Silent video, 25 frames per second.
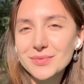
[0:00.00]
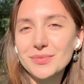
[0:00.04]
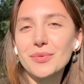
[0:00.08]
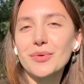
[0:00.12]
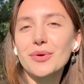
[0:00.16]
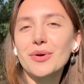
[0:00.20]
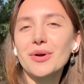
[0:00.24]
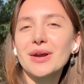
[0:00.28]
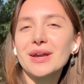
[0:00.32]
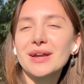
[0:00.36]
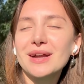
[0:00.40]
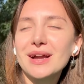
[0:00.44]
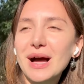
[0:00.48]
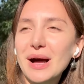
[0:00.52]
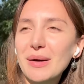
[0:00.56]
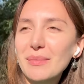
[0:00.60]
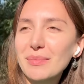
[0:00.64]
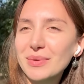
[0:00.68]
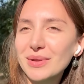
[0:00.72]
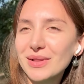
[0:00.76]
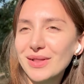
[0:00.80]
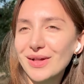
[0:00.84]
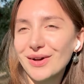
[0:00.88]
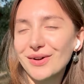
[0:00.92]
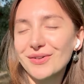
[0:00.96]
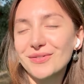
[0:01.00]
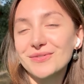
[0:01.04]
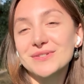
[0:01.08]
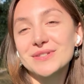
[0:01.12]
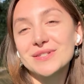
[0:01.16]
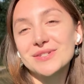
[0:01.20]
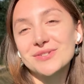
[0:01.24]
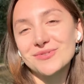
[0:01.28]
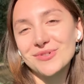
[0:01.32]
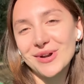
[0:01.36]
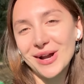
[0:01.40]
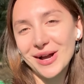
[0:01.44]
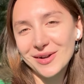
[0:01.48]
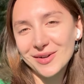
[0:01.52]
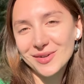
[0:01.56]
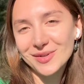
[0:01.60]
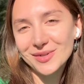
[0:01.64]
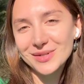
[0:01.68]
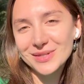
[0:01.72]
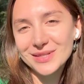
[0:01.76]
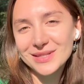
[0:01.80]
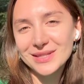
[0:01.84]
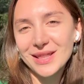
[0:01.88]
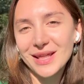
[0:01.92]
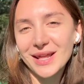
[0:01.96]
were a couple of
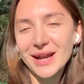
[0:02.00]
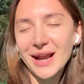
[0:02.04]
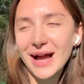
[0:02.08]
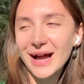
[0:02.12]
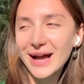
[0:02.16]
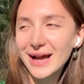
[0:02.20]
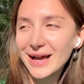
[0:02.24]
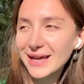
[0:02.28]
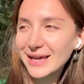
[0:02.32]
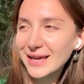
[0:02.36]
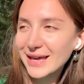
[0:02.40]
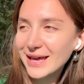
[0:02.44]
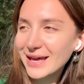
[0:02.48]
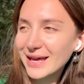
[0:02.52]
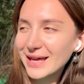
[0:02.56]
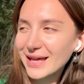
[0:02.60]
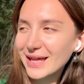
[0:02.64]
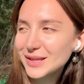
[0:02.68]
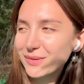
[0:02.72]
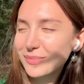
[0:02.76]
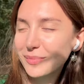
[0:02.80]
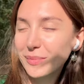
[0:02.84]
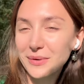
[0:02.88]
struggles that I had